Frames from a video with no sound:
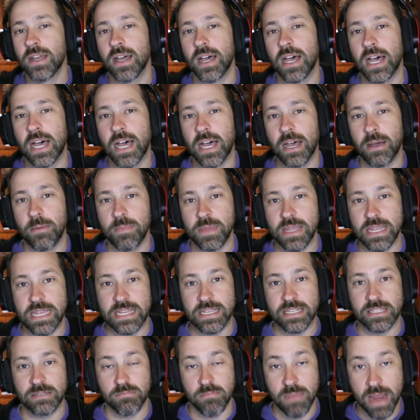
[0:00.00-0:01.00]
um,
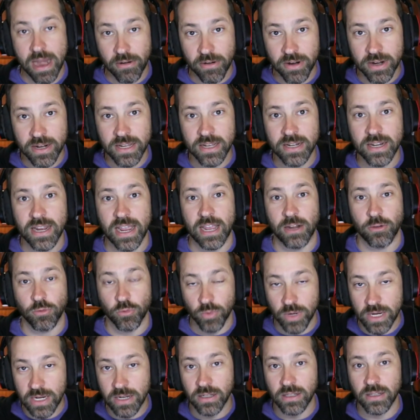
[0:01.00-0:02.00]
is merited and
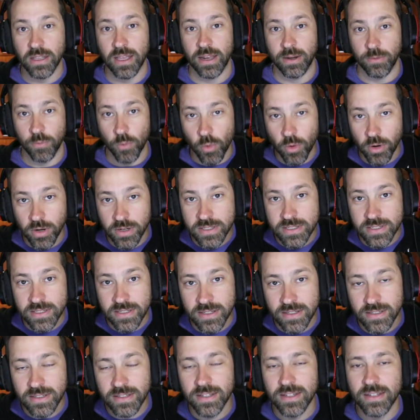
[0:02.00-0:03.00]
real and
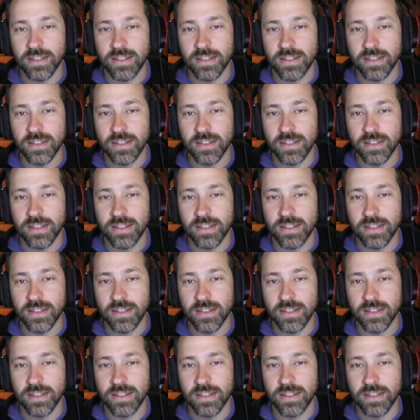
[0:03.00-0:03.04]
warranted.